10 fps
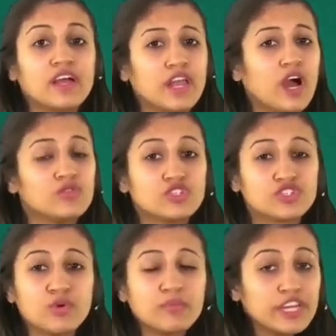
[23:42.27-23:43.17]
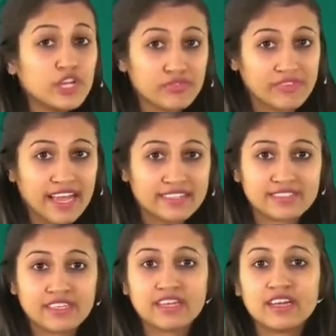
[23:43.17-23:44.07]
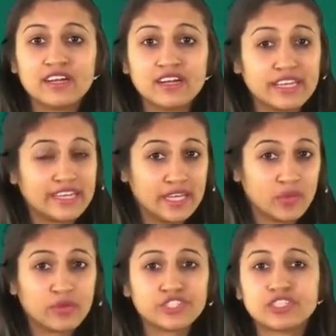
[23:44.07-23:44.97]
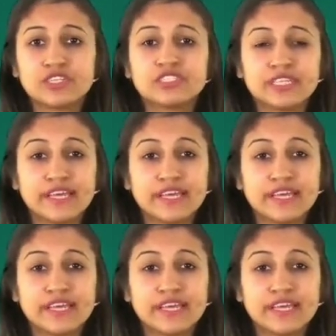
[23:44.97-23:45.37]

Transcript: Now, how would you show burning of gas? In an equation,